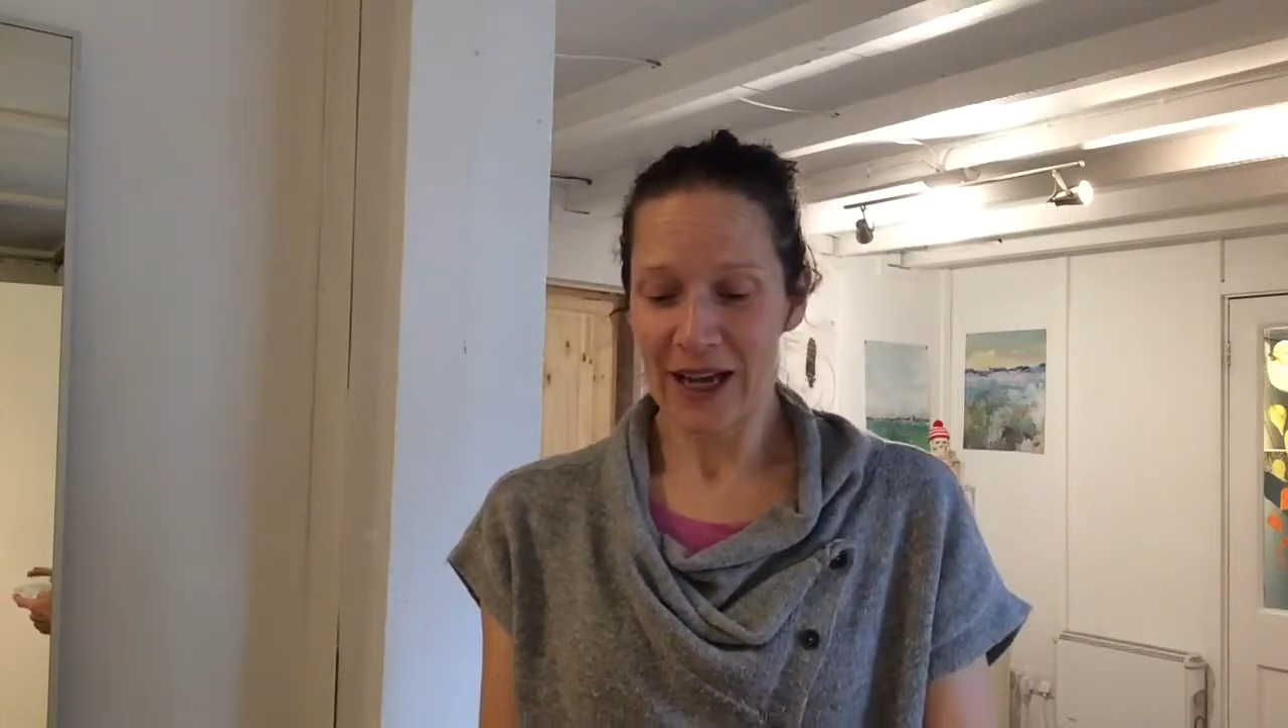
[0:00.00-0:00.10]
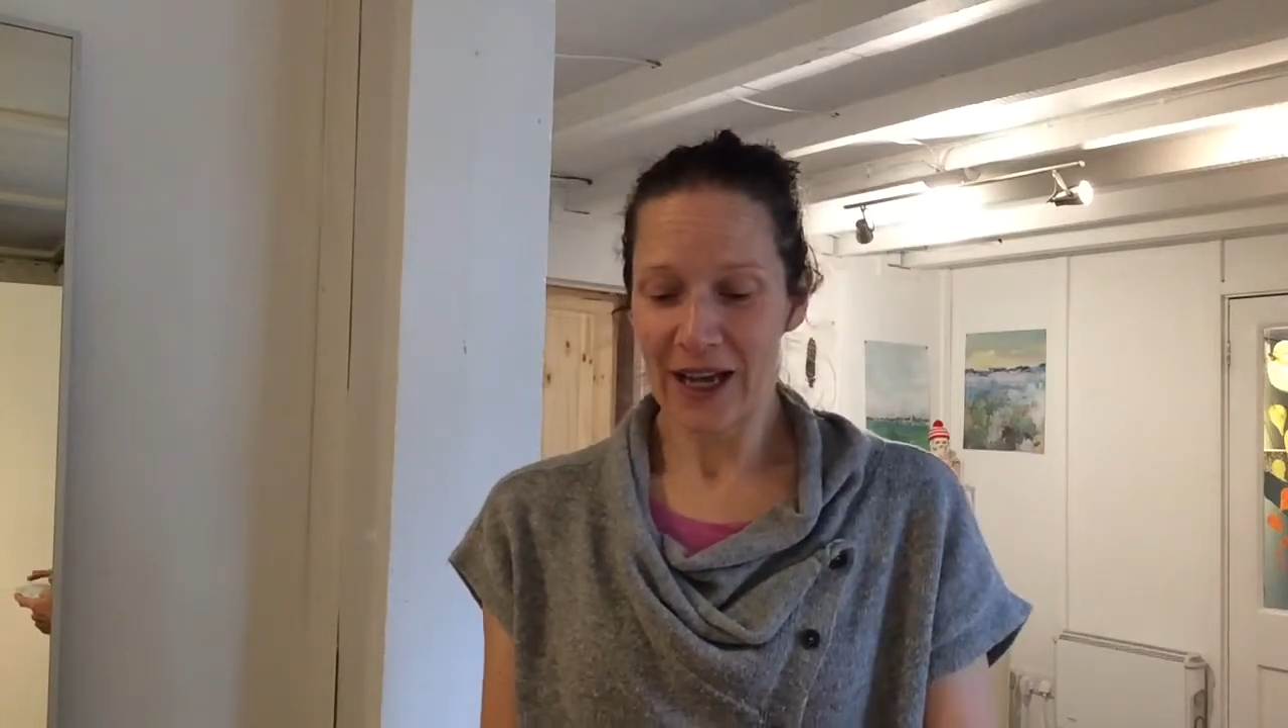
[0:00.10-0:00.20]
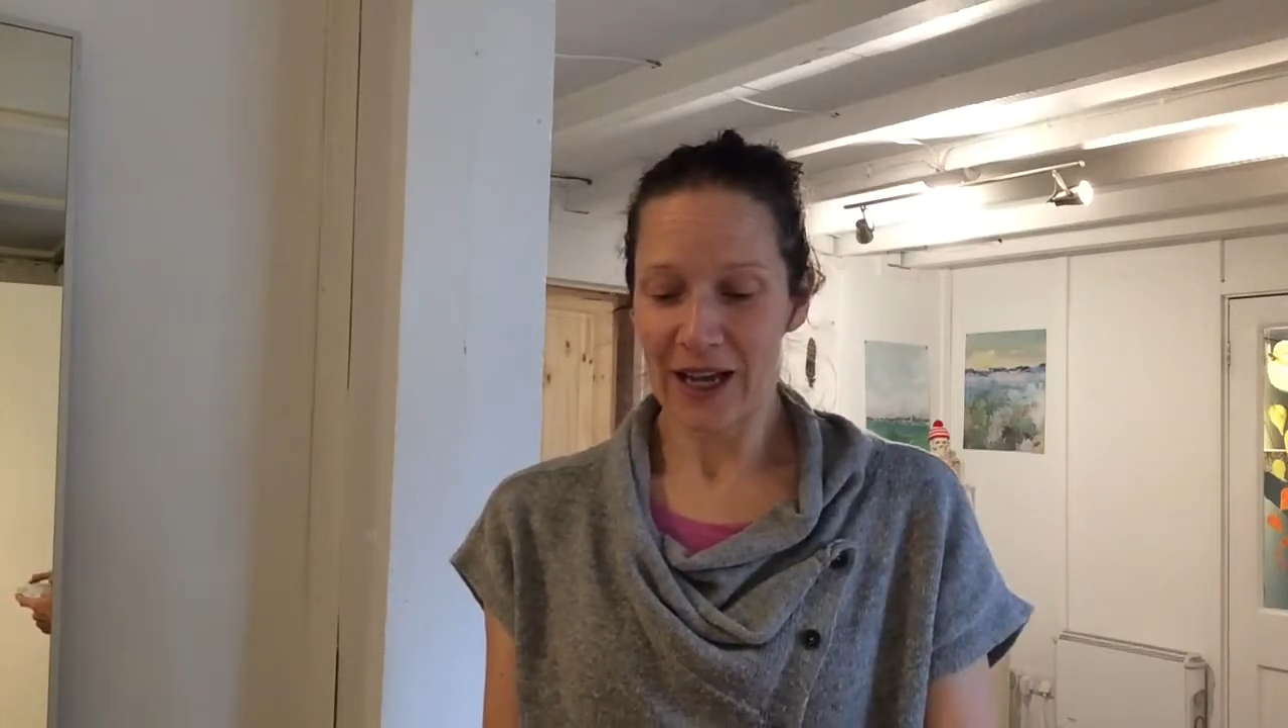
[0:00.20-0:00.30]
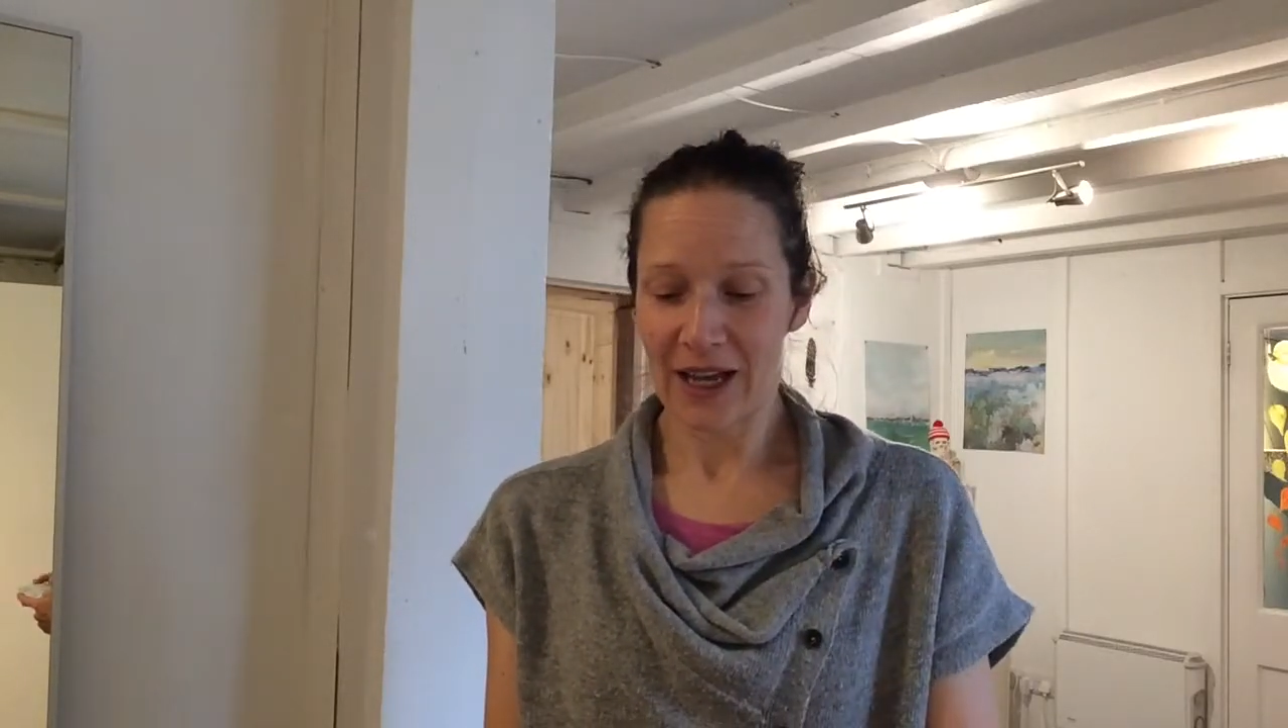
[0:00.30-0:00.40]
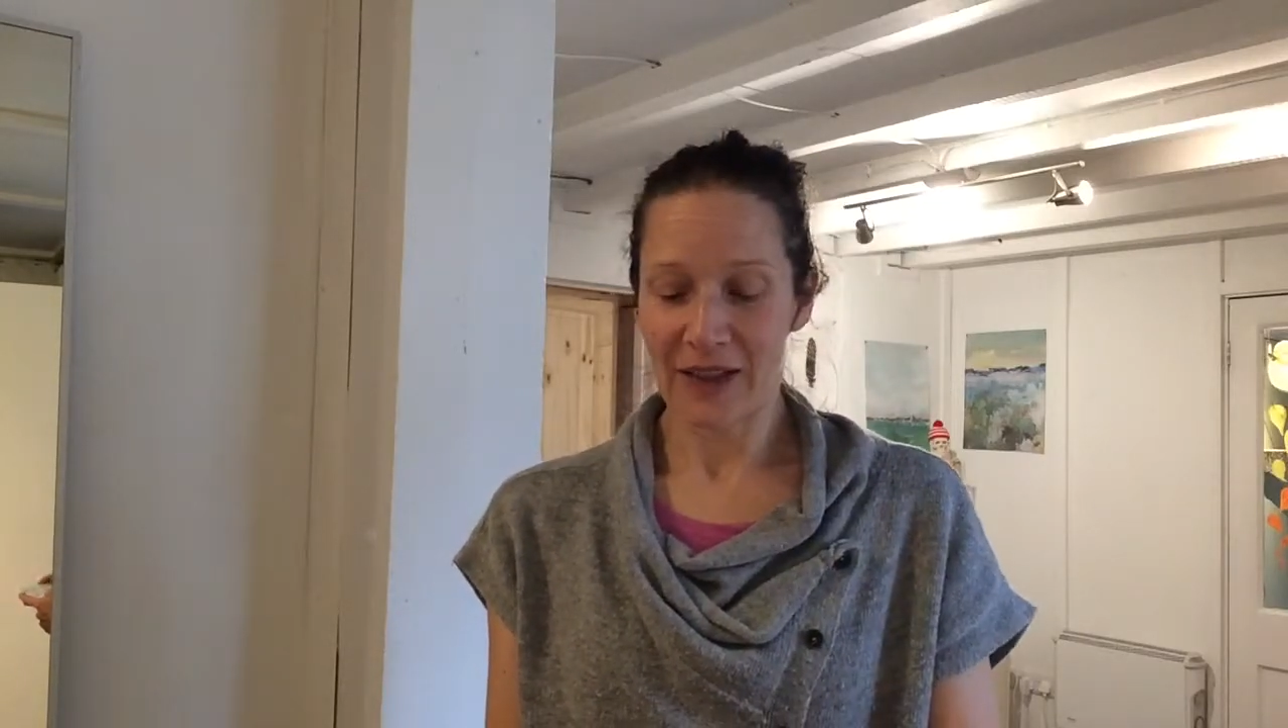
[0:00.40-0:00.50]

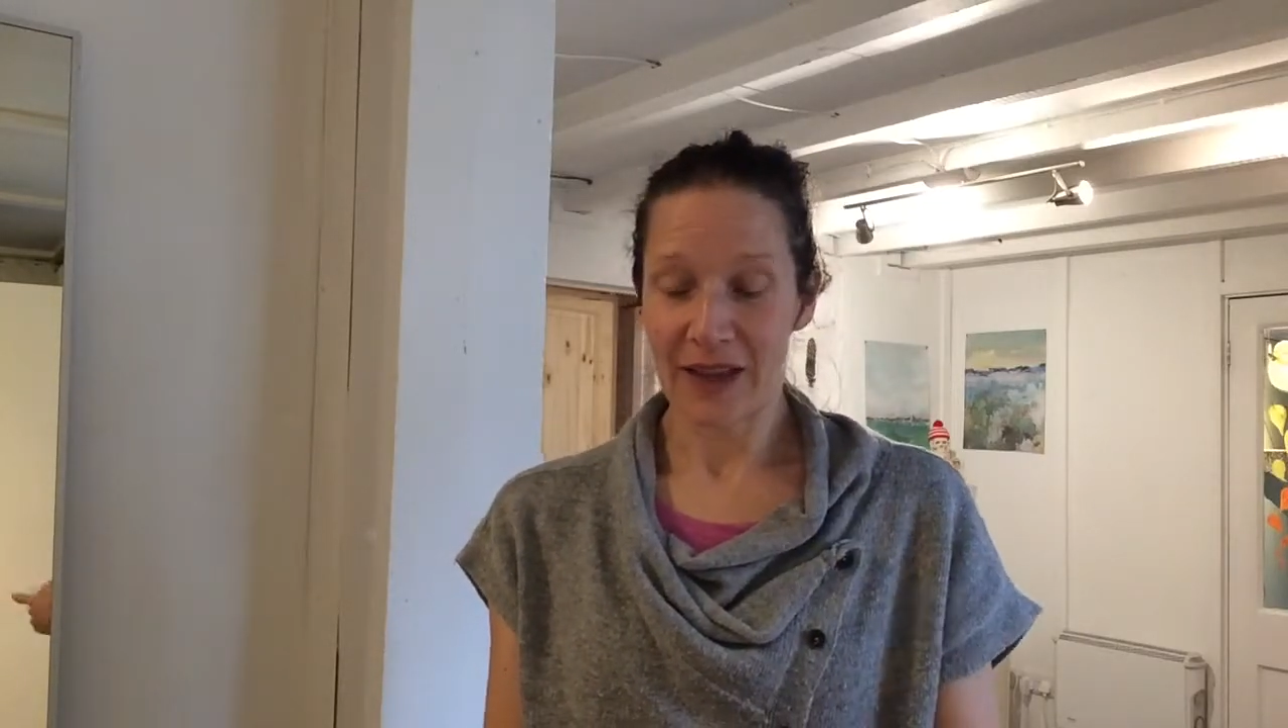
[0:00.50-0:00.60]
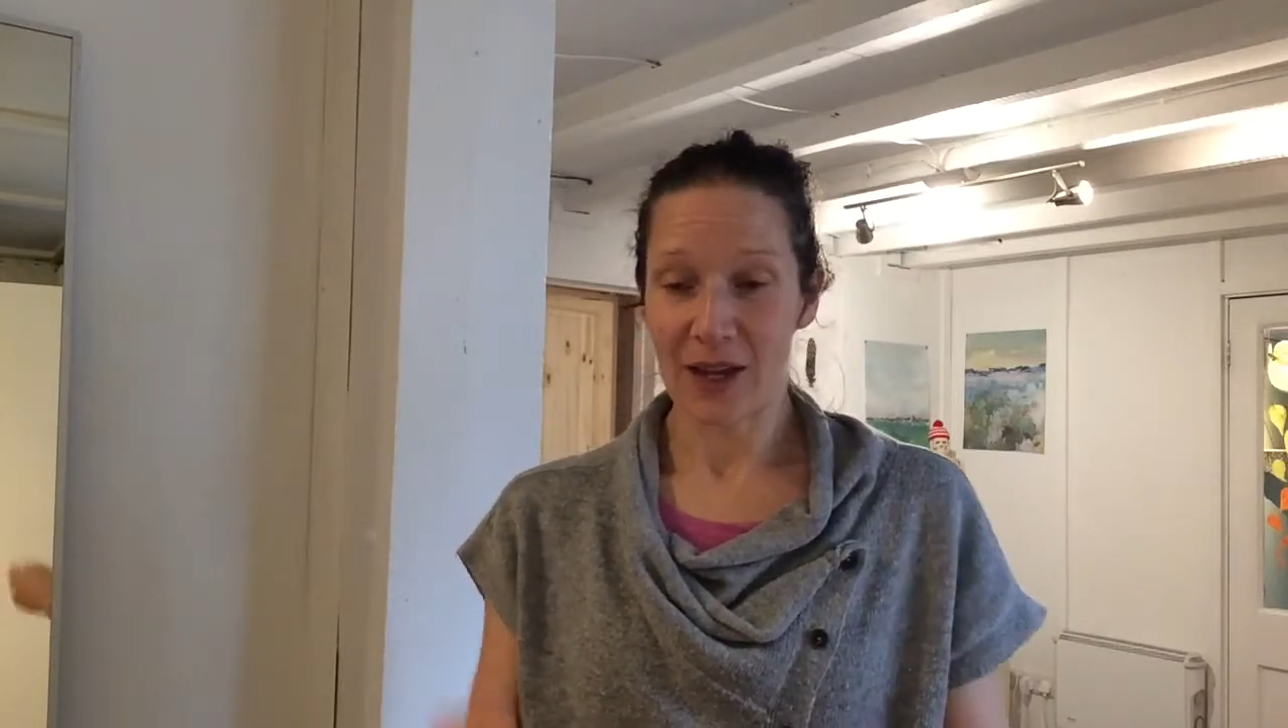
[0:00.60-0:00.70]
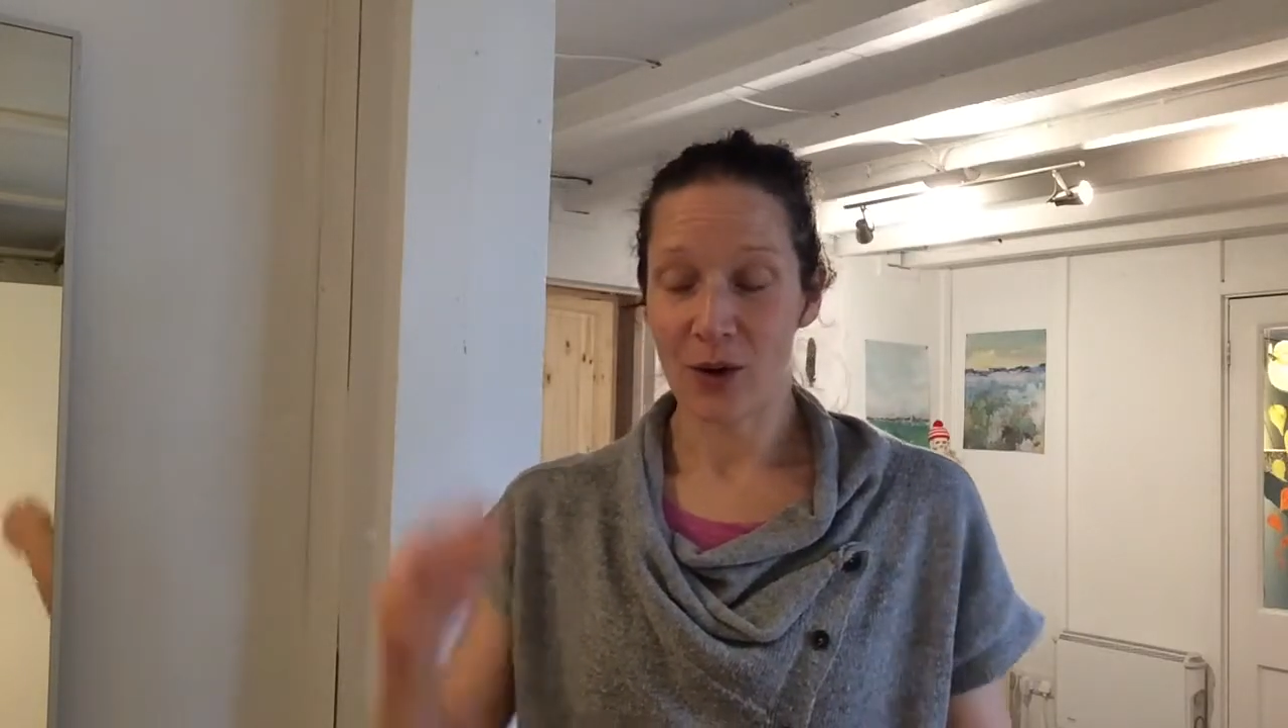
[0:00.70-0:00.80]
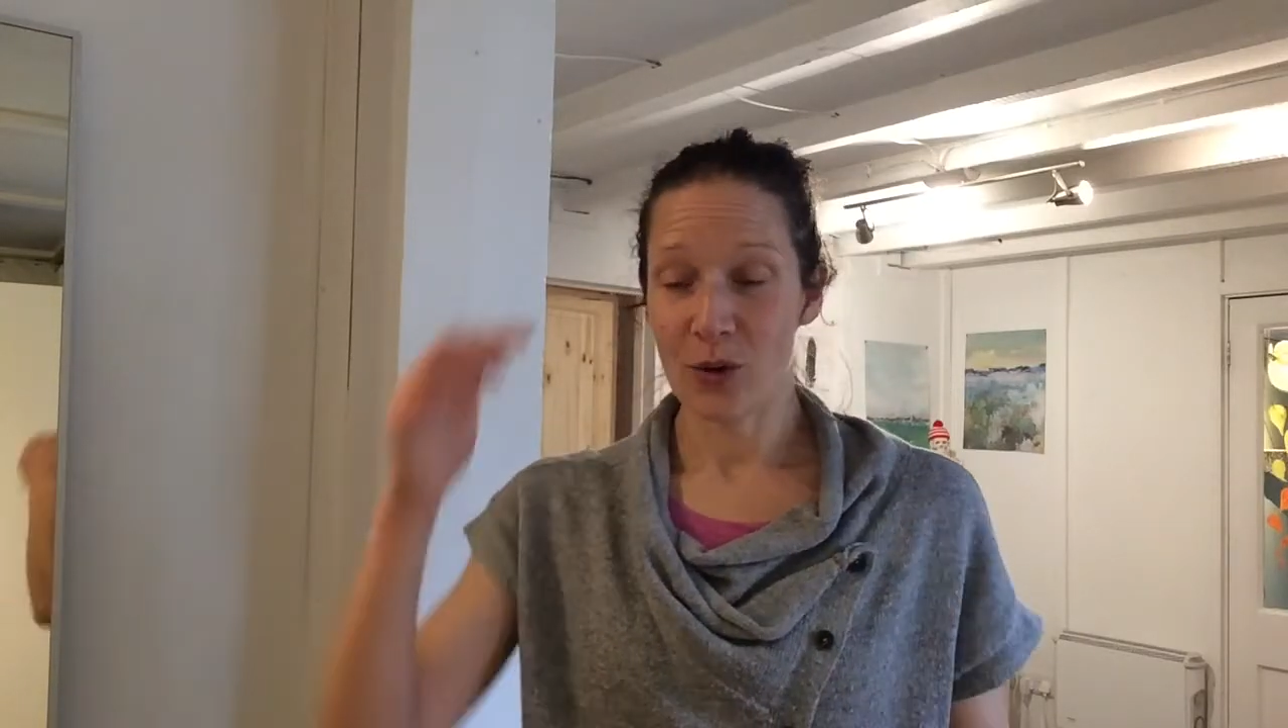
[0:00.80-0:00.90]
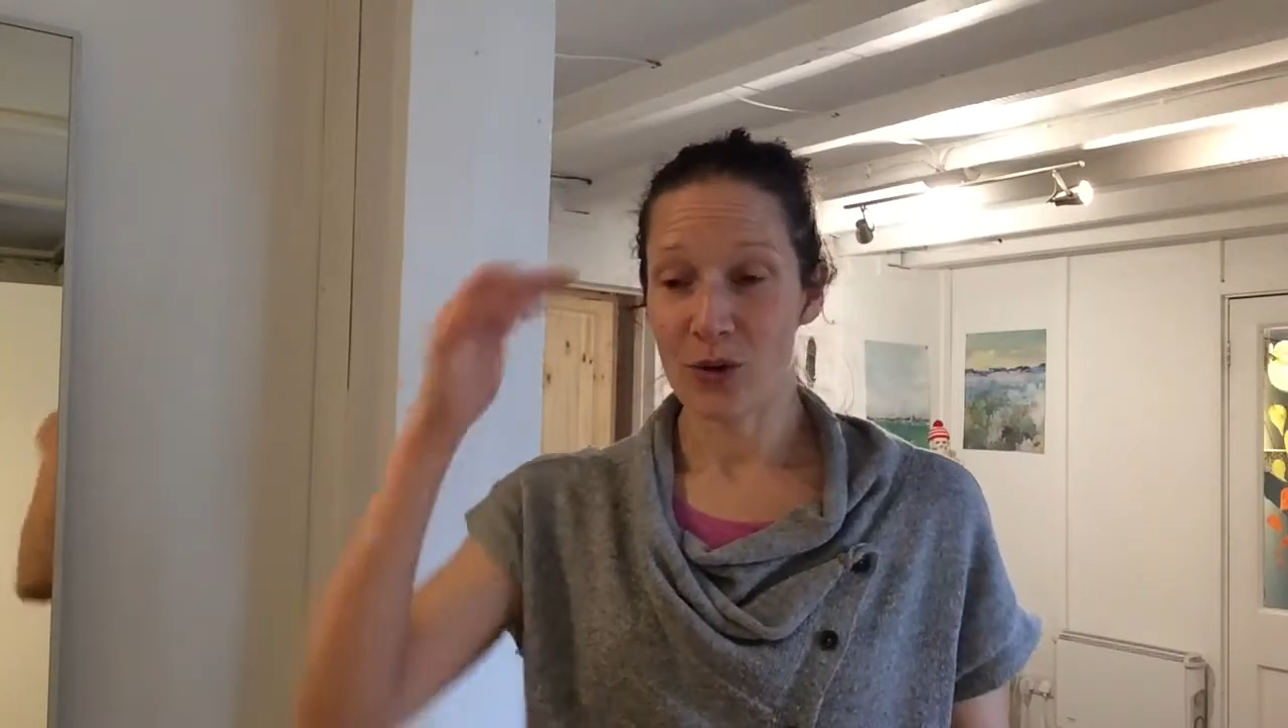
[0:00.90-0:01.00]

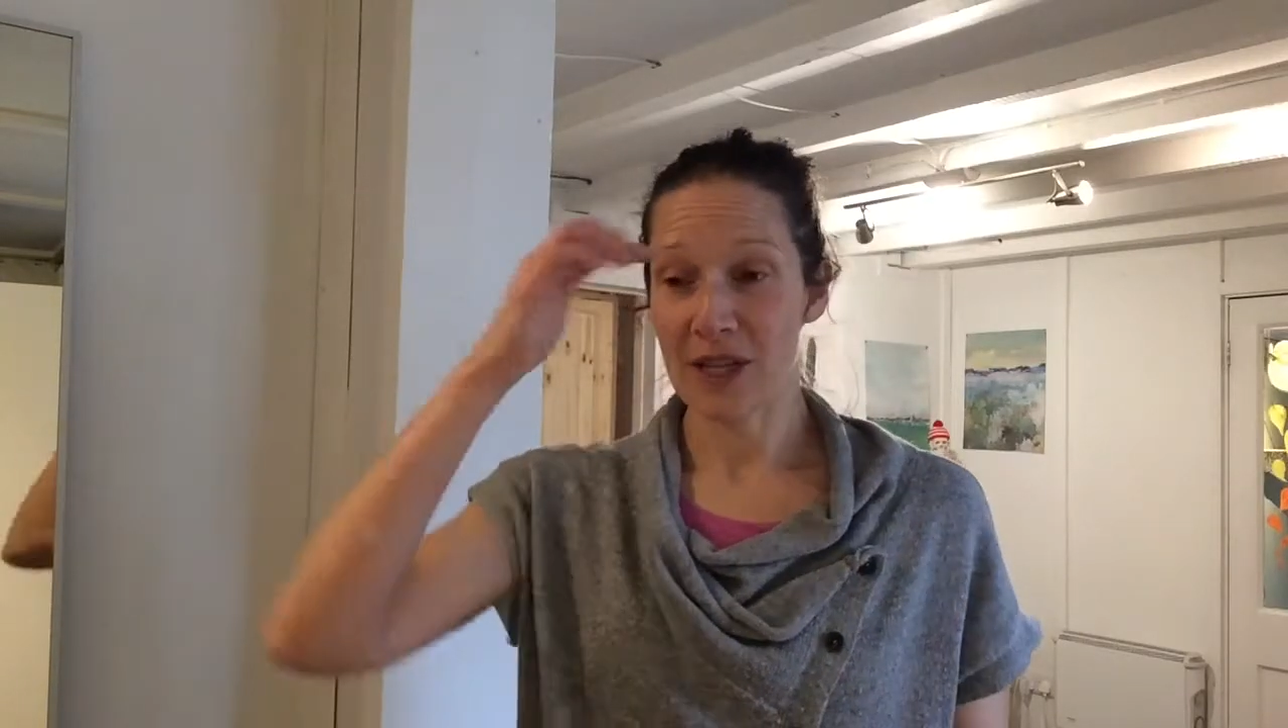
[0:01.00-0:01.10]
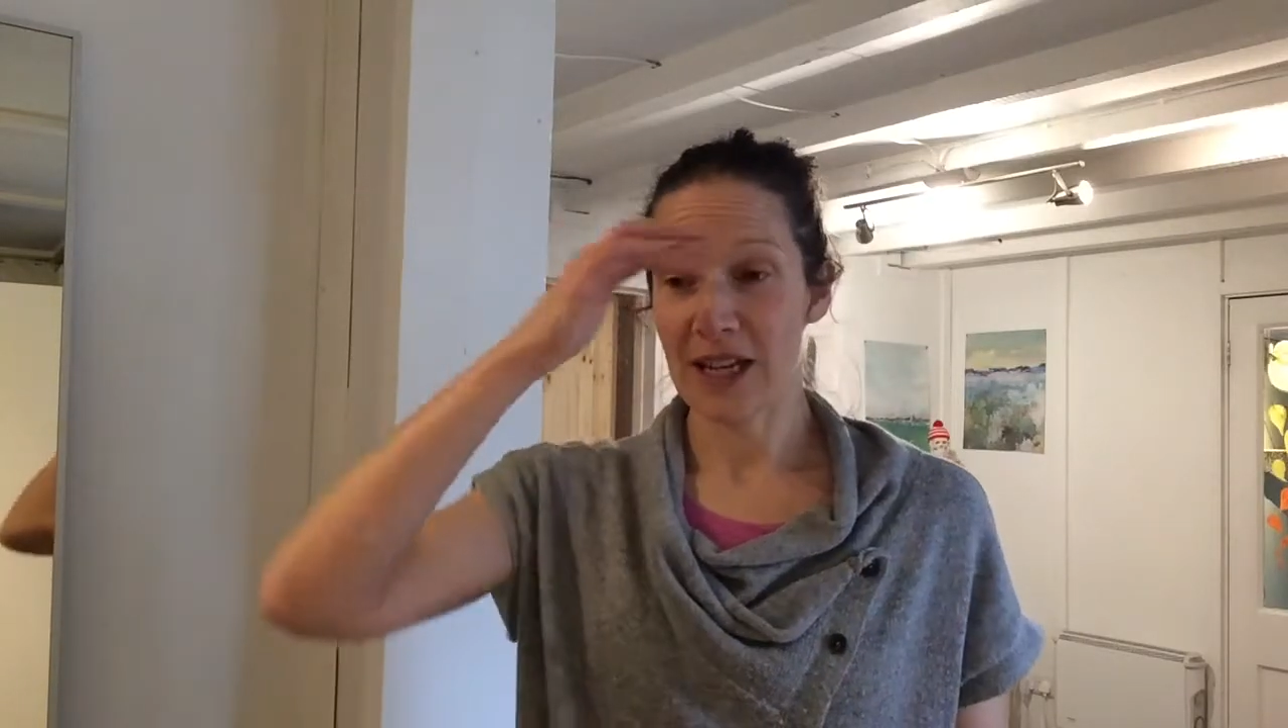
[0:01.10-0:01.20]
They cause